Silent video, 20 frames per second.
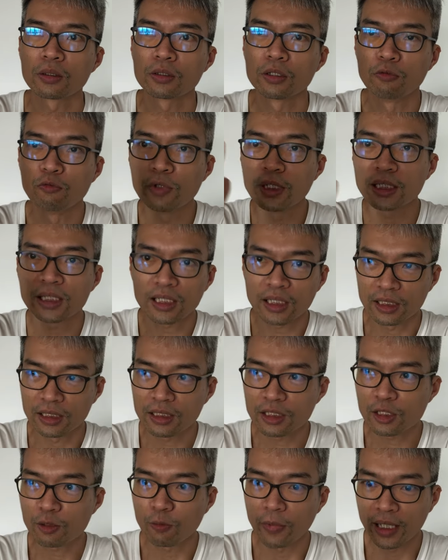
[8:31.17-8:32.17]
the
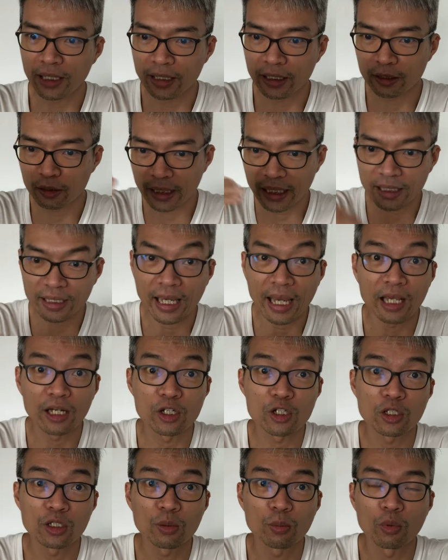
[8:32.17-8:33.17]
returns when they take the
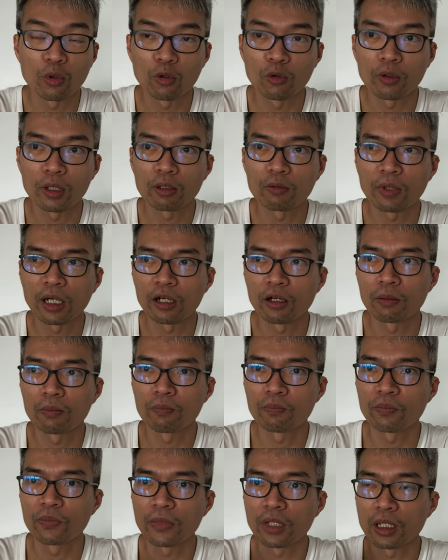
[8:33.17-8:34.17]
additional borrowing rate
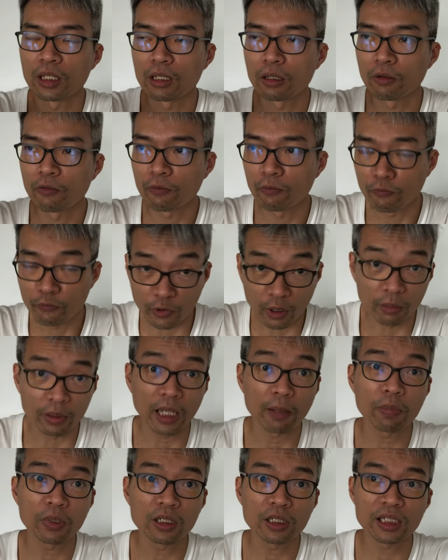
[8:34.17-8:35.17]
from
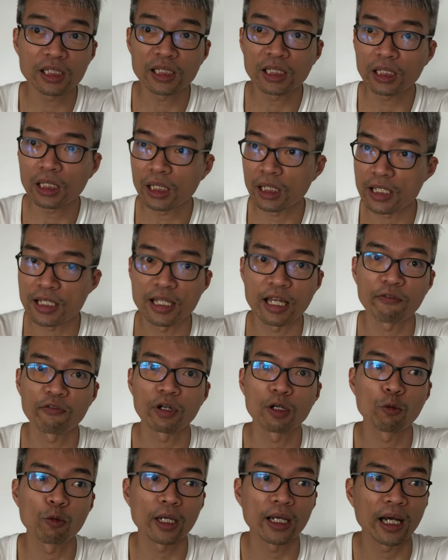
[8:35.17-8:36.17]
Keppel DC is
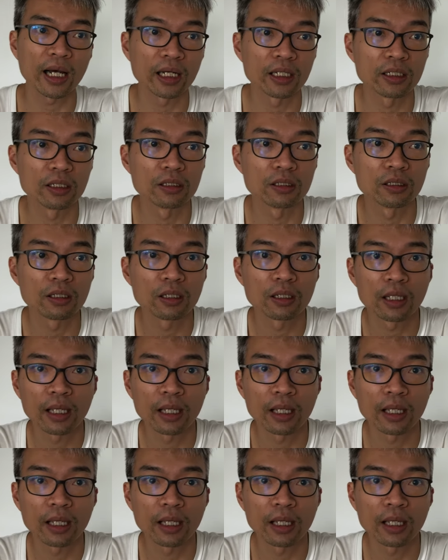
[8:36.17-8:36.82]
definitely way higher.